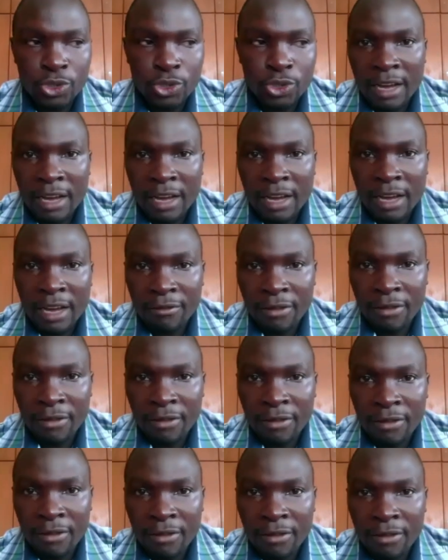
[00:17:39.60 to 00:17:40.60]
through the
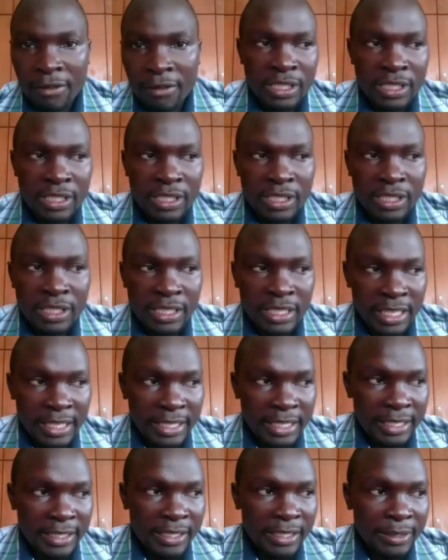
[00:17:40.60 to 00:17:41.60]
government for legal
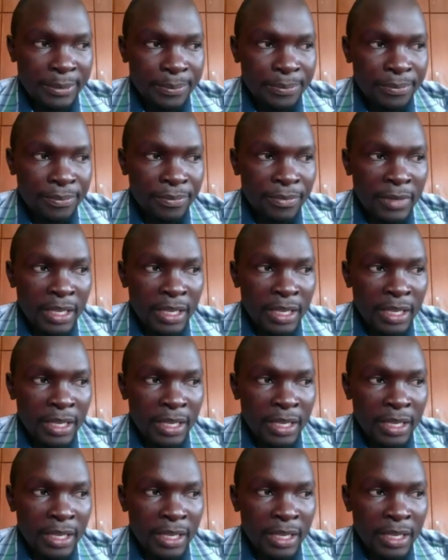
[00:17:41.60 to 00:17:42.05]
status.